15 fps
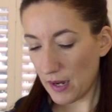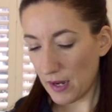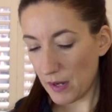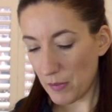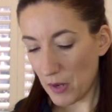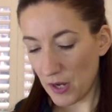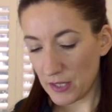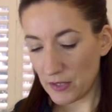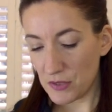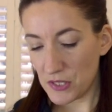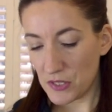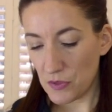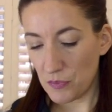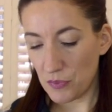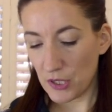Um, I
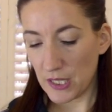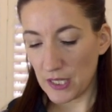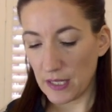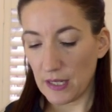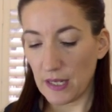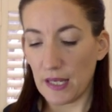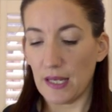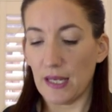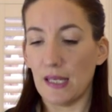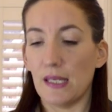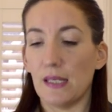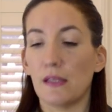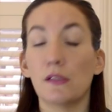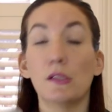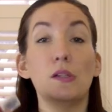also bring
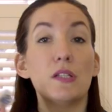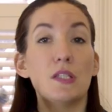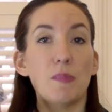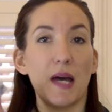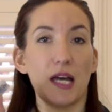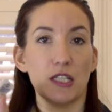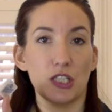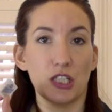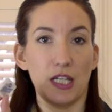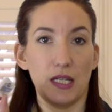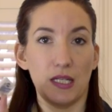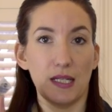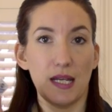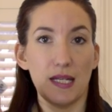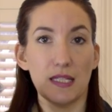a glueless patch
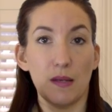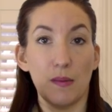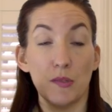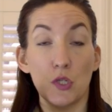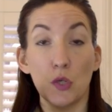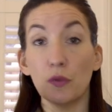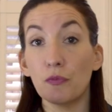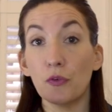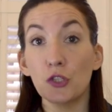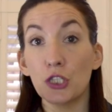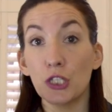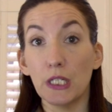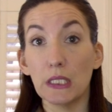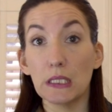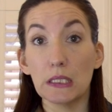kit in case I was so
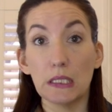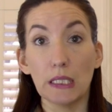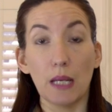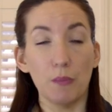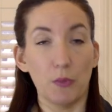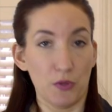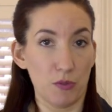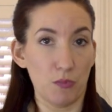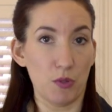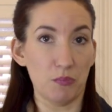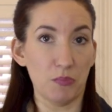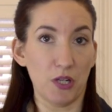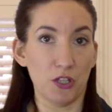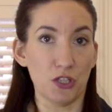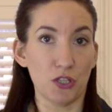unfortunate to get more than
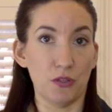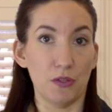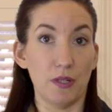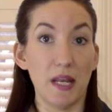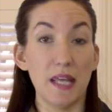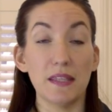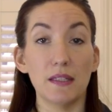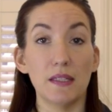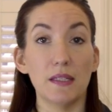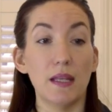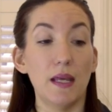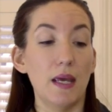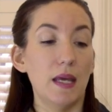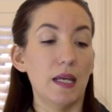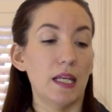one puncture.
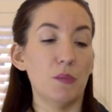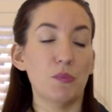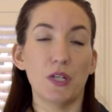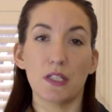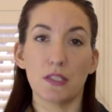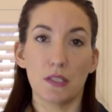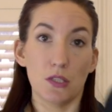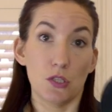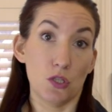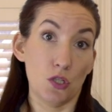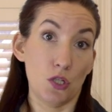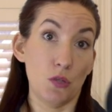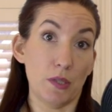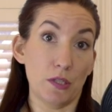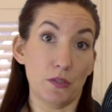Nathan, he brings
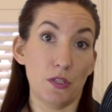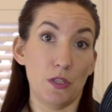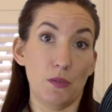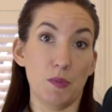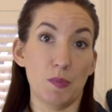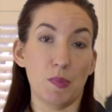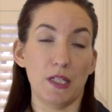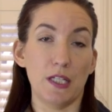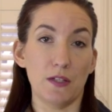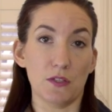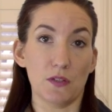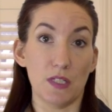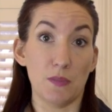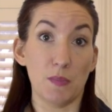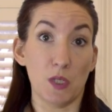two inner tubes, but he
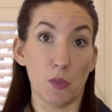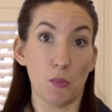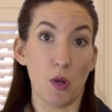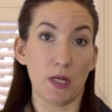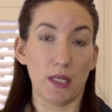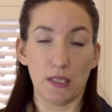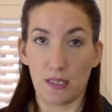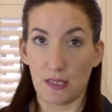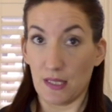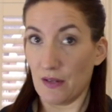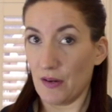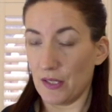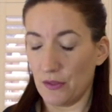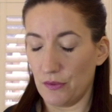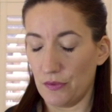also has bigger pockets
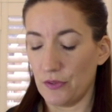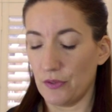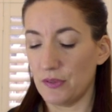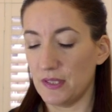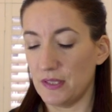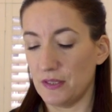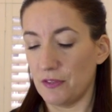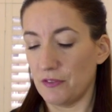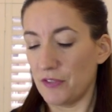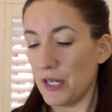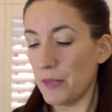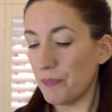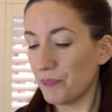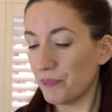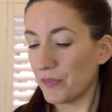than I do, so it's easier for
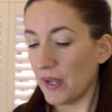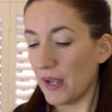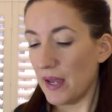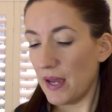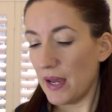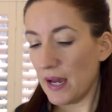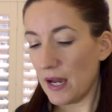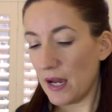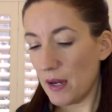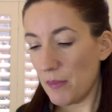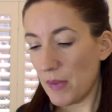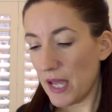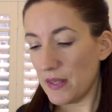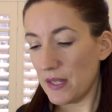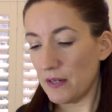him.
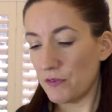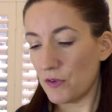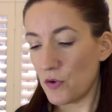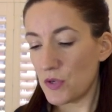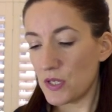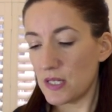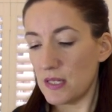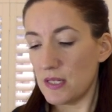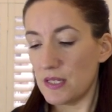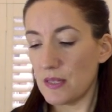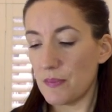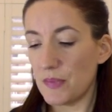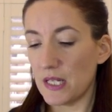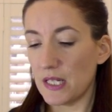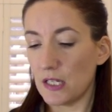Um, and then of course,
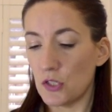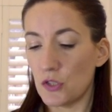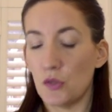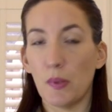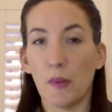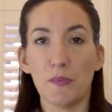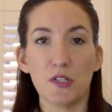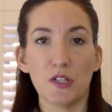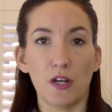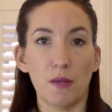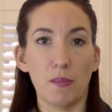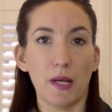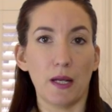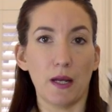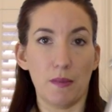something to pump the
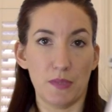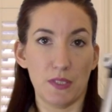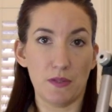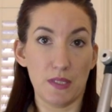tire back up.